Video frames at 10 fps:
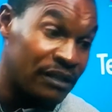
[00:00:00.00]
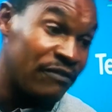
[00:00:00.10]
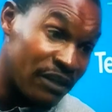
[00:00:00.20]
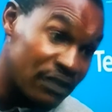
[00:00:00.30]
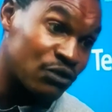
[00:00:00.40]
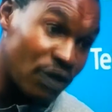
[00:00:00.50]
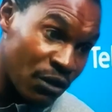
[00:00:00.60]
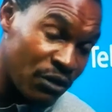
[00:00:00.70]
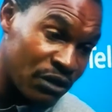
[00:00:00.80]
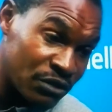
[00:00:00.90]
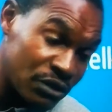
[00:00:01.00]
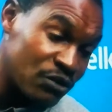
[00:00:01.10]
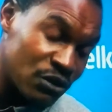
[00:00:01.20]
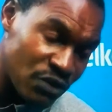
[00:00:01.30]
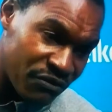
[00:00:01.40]
Definitely
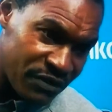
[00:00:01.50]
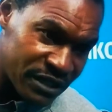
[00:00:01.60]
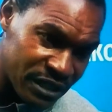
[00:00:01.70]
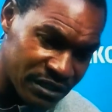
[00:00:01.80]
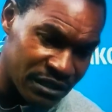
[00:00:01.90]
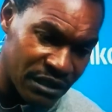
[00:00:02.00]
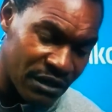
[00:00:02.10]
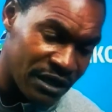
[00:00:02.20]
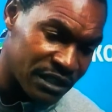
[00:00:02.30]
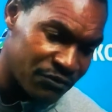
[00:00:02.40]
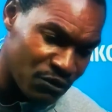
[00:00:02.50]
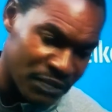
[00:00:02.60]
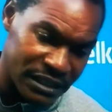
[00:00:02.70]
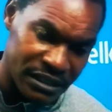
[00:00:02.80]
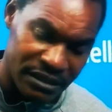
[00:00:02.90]
it's going to affect us in our next few
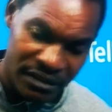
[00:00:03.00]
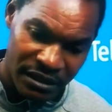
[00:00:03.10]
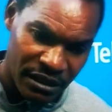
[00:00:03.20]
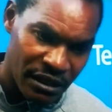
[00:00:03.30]
matches.